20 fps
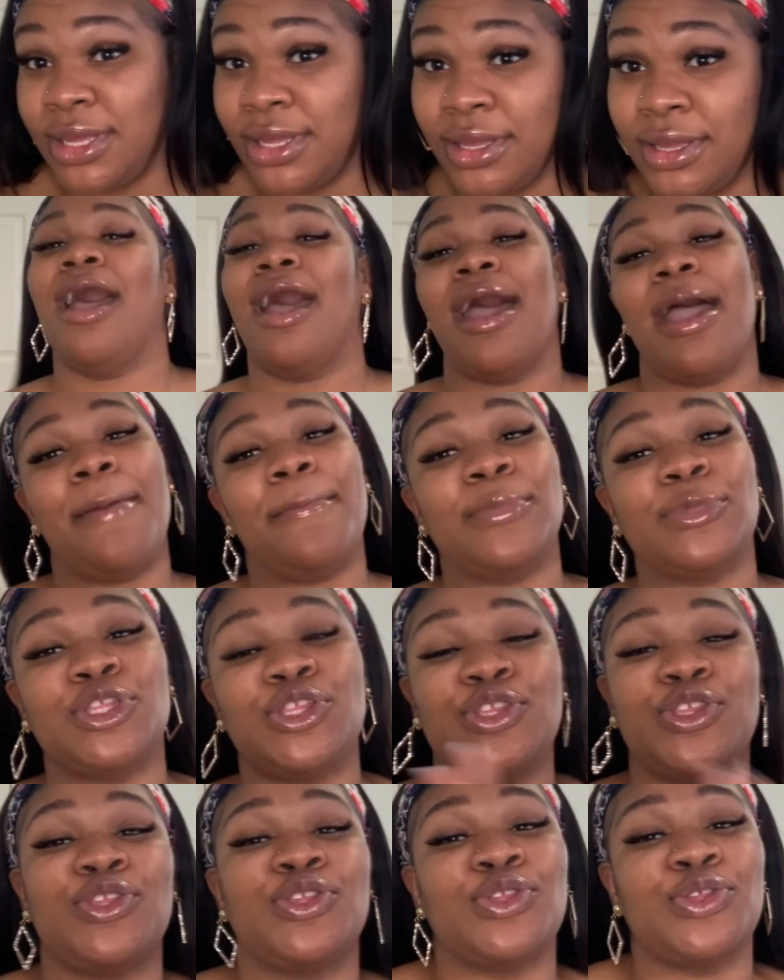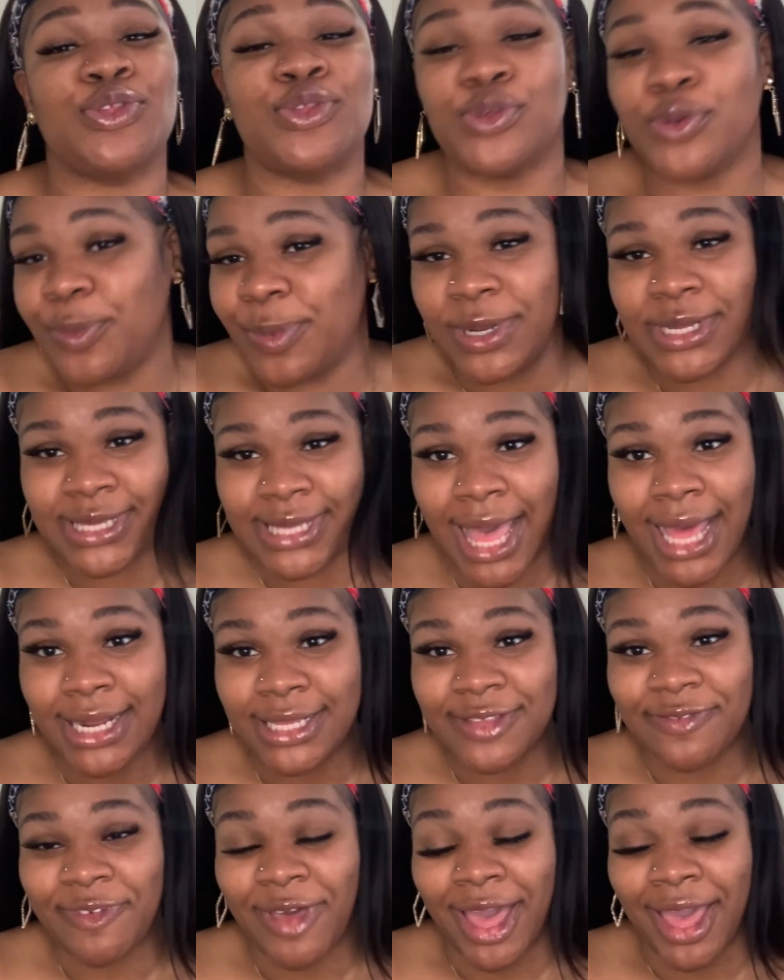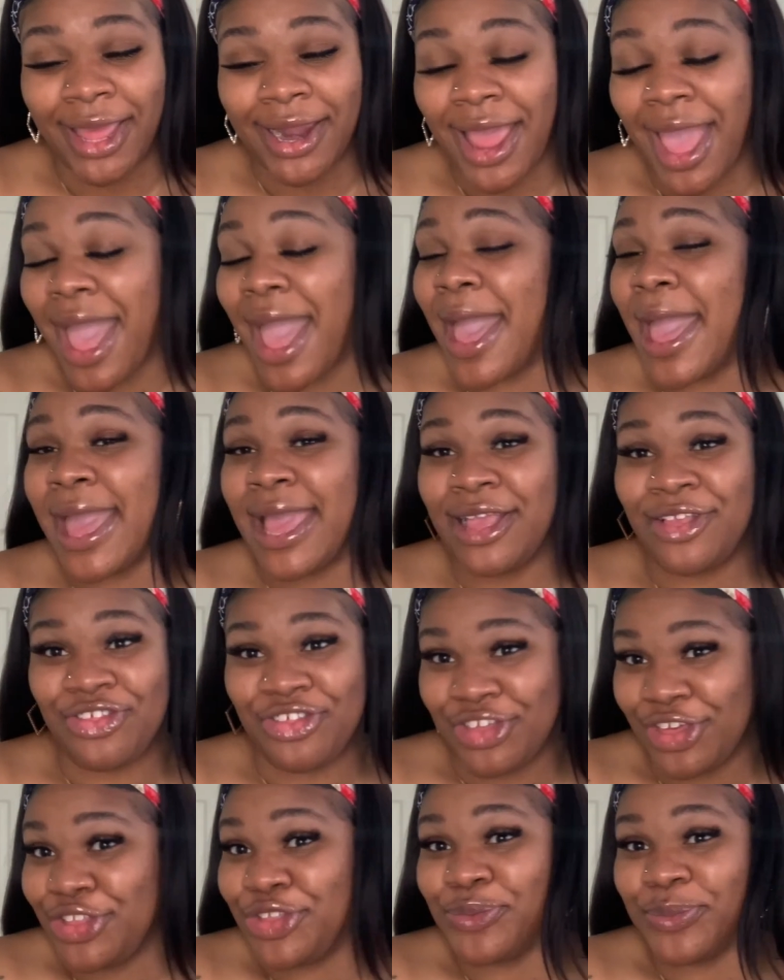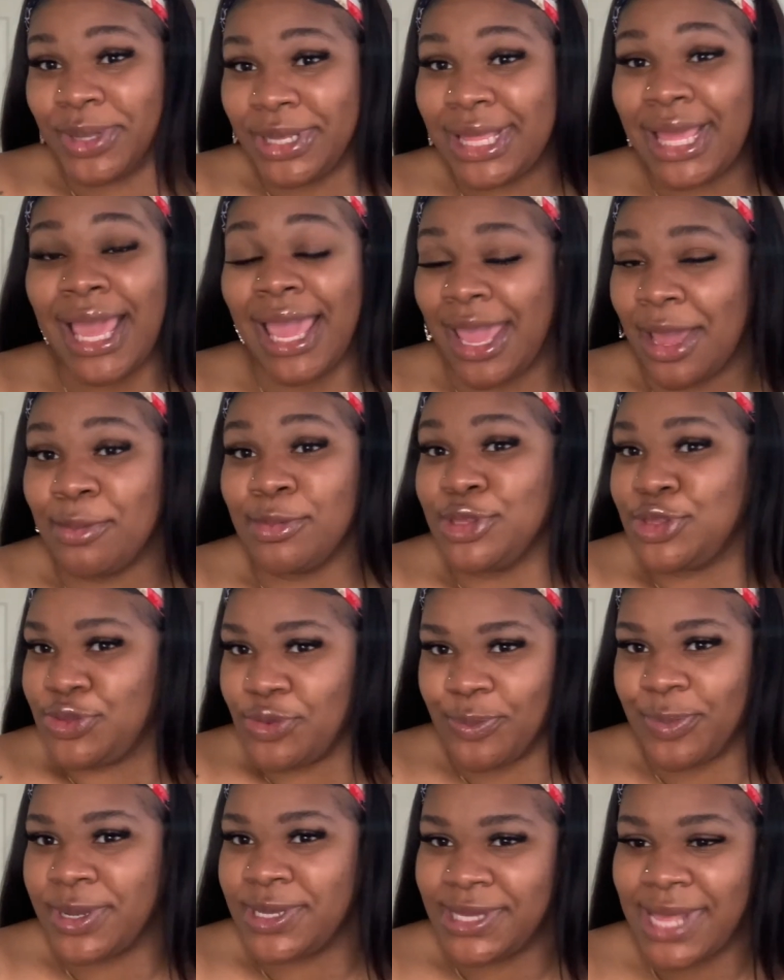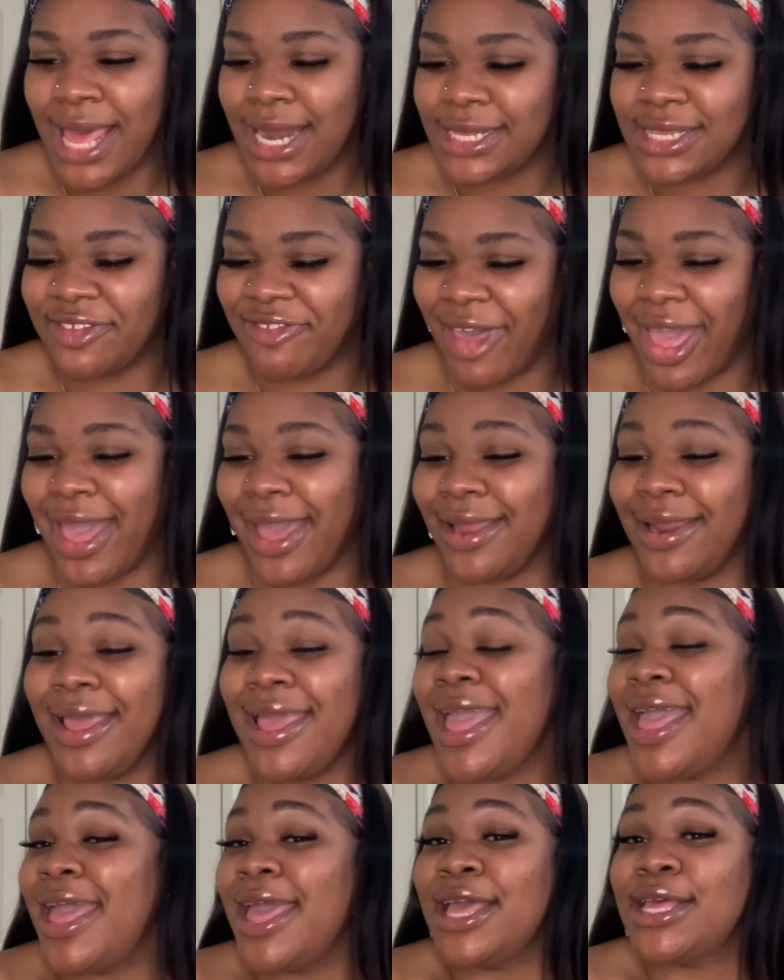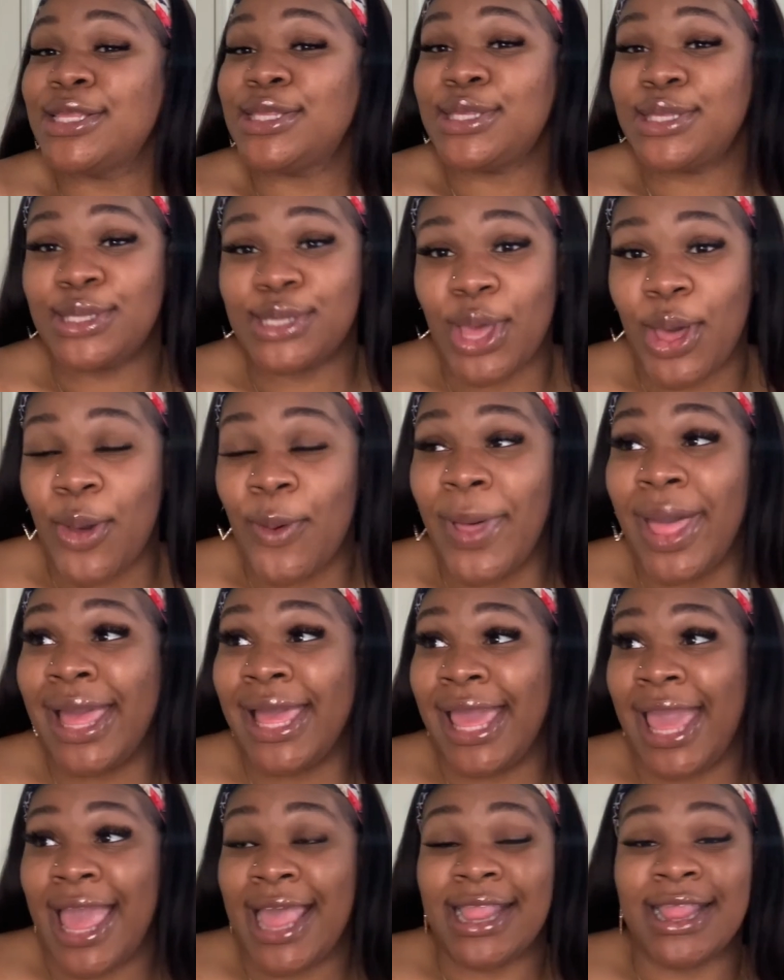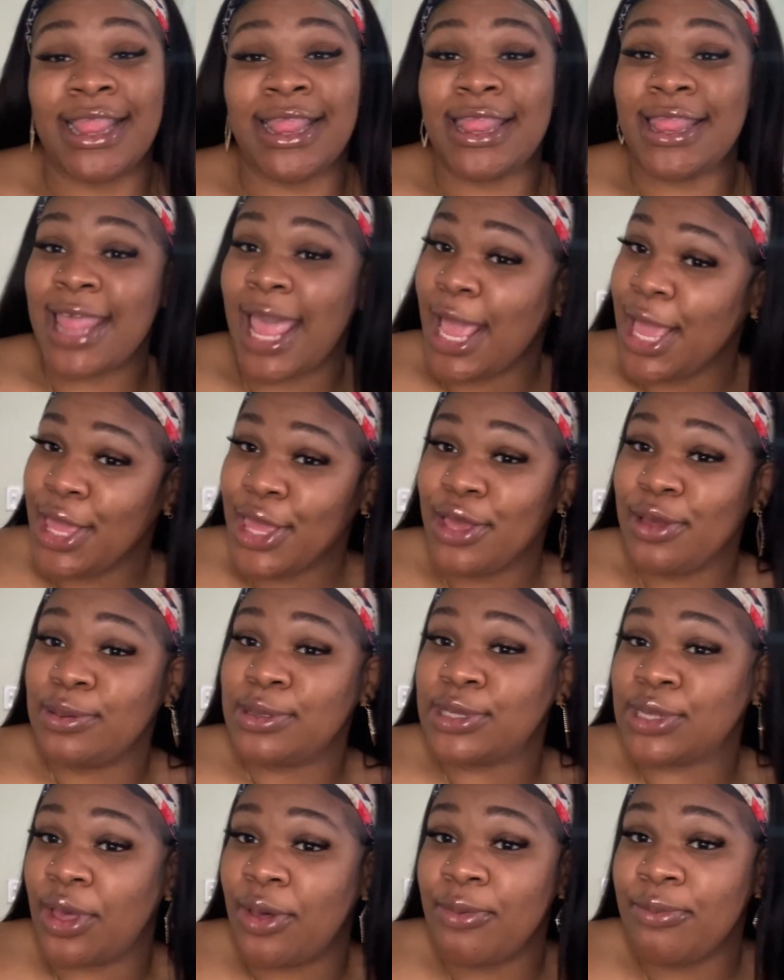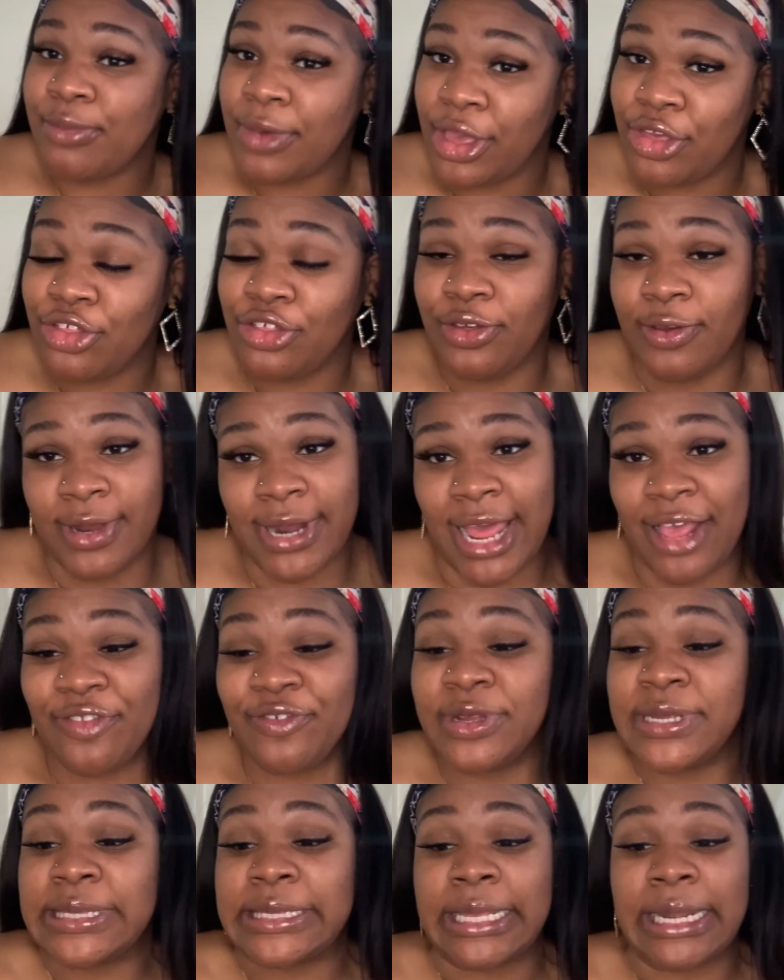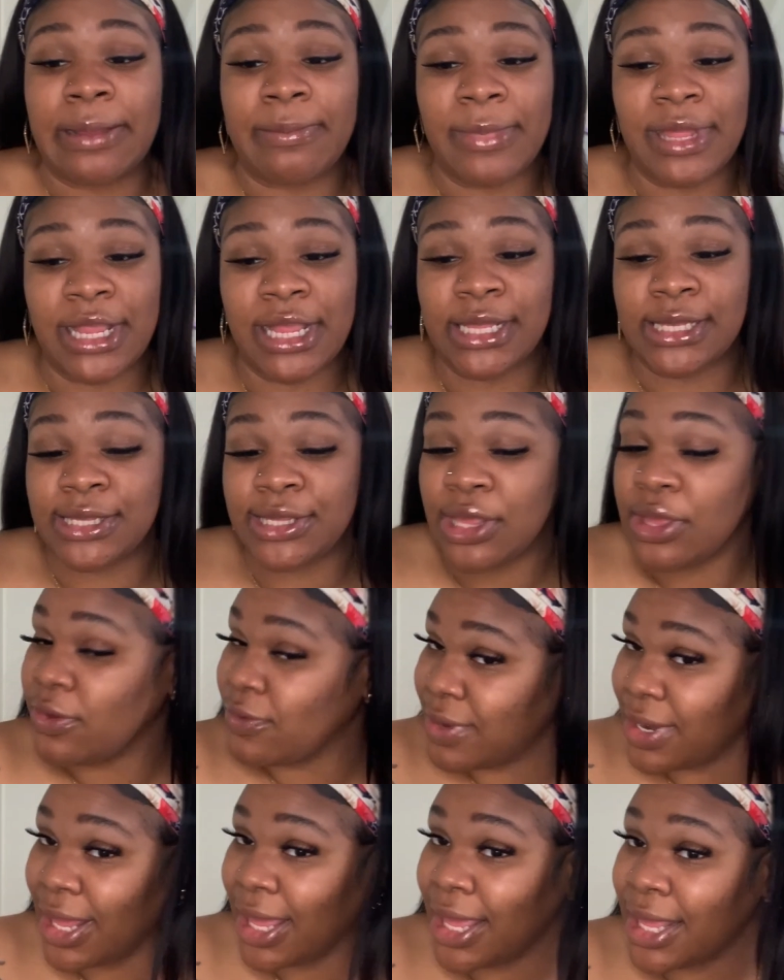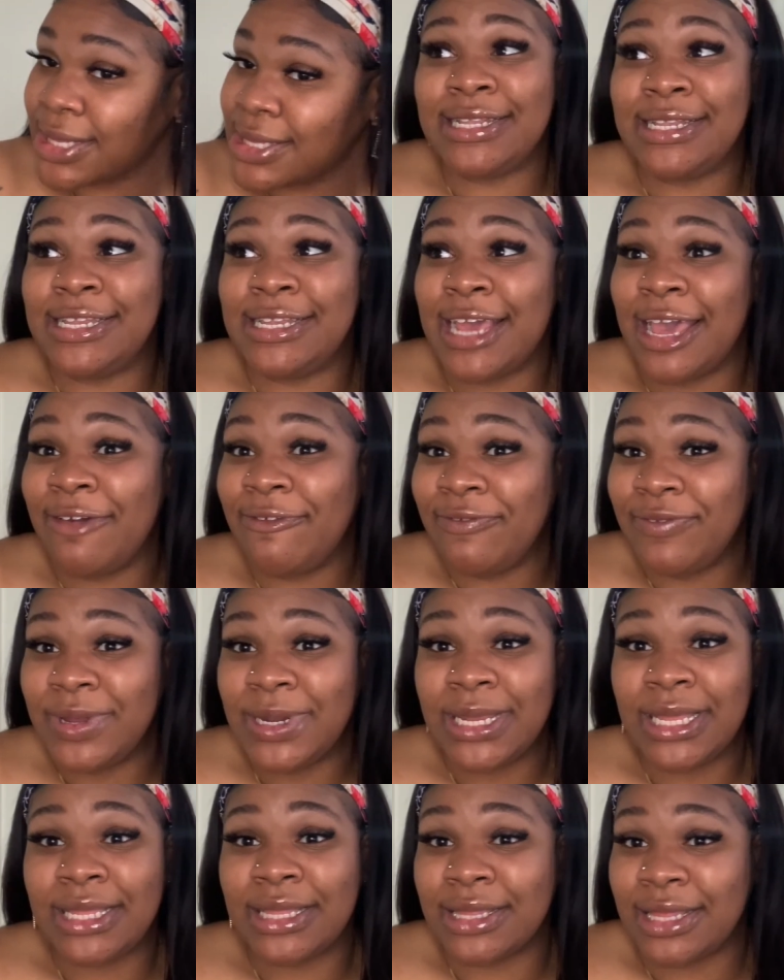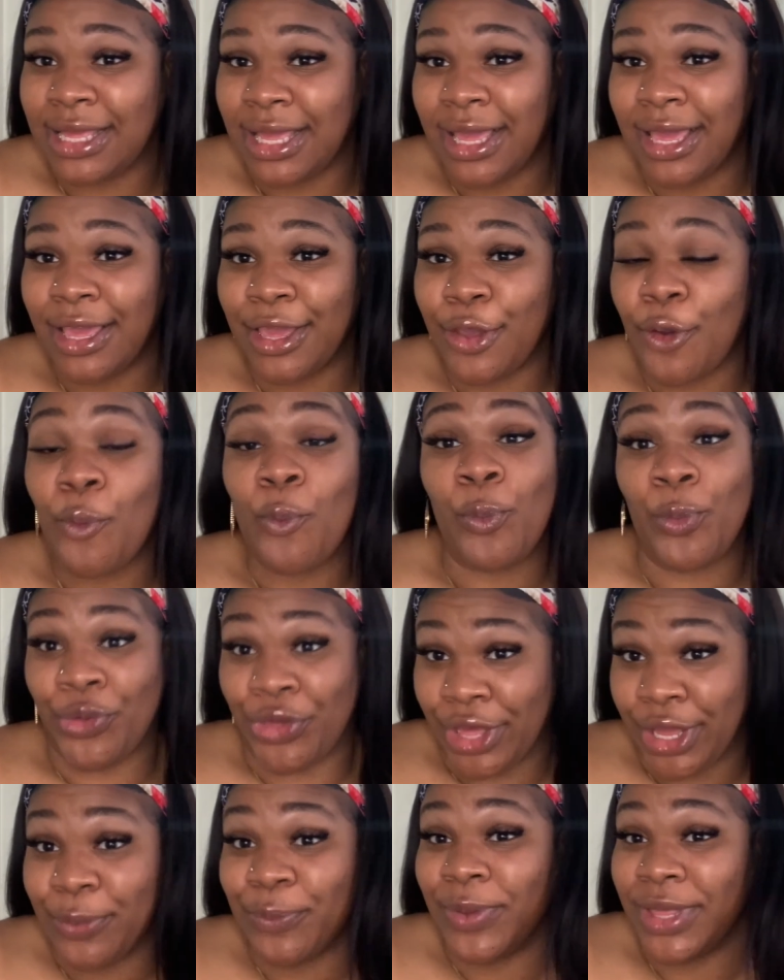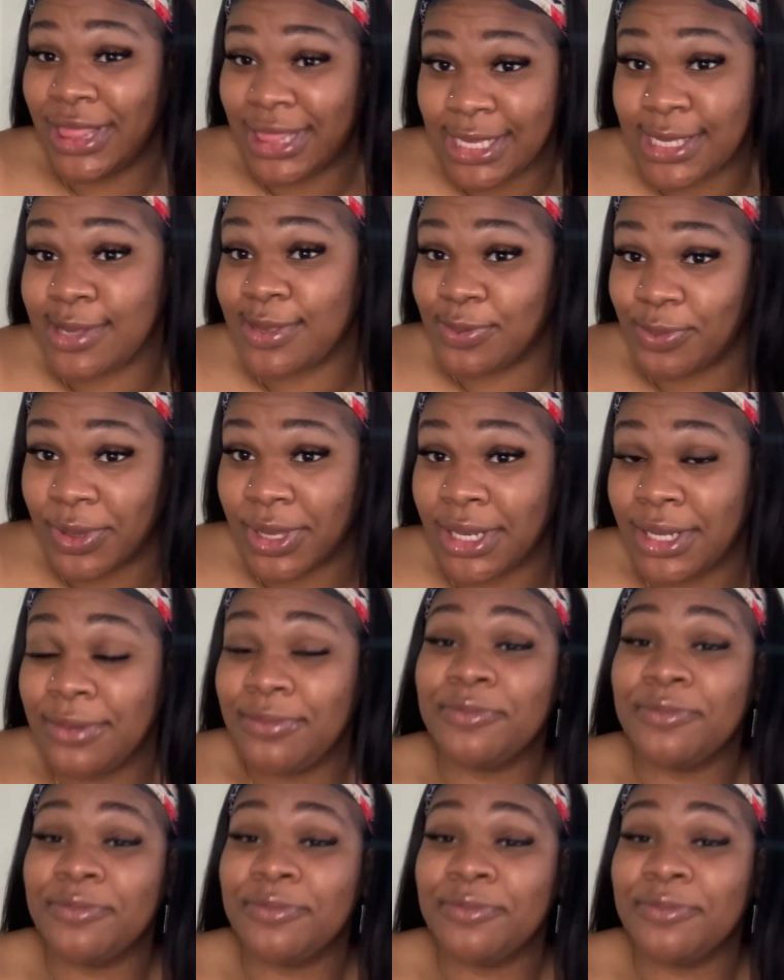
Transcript: I'm super satisfied. I genuinely am super satisfied. So again, thank you so much, Unice, for sending me this unit. Definitely won with this one.